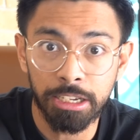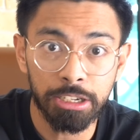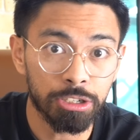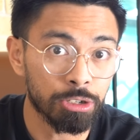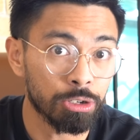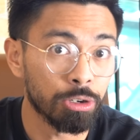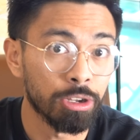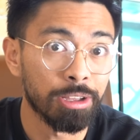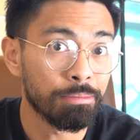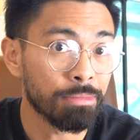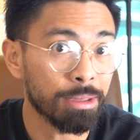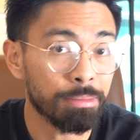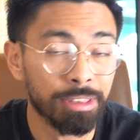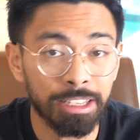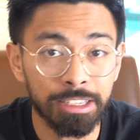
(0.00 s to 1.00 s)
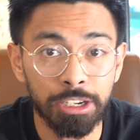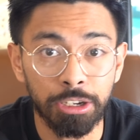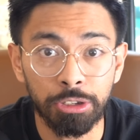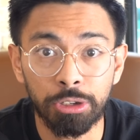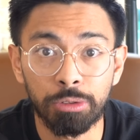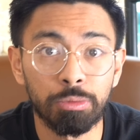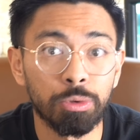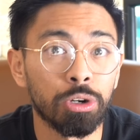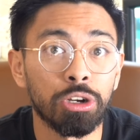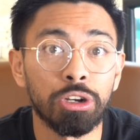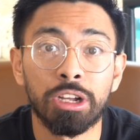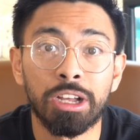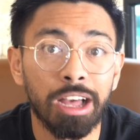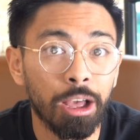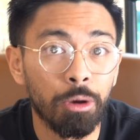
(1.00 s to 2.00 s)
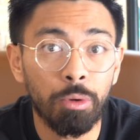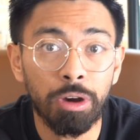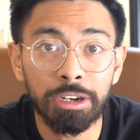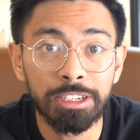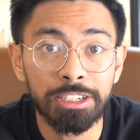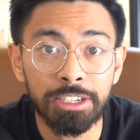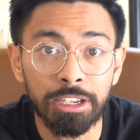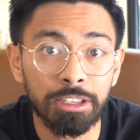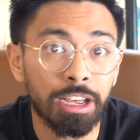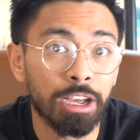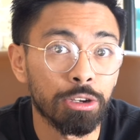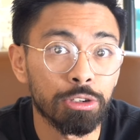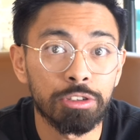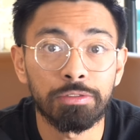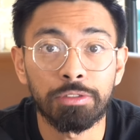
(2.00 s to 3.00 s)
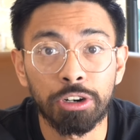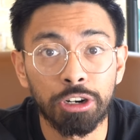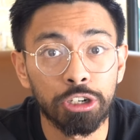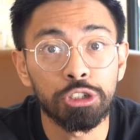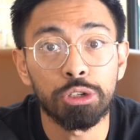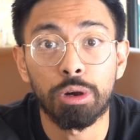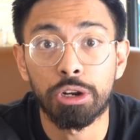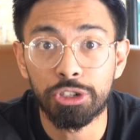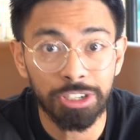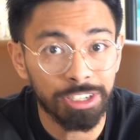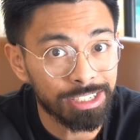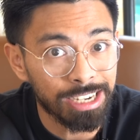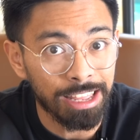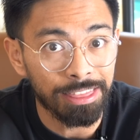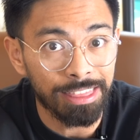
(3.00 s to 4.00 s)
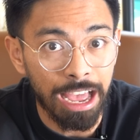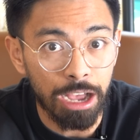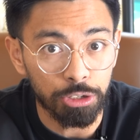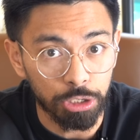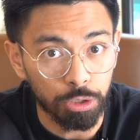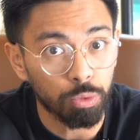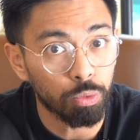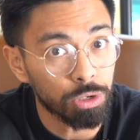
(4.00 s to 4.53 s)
So maybe they tell you, well, I want to sell the house for $210,000.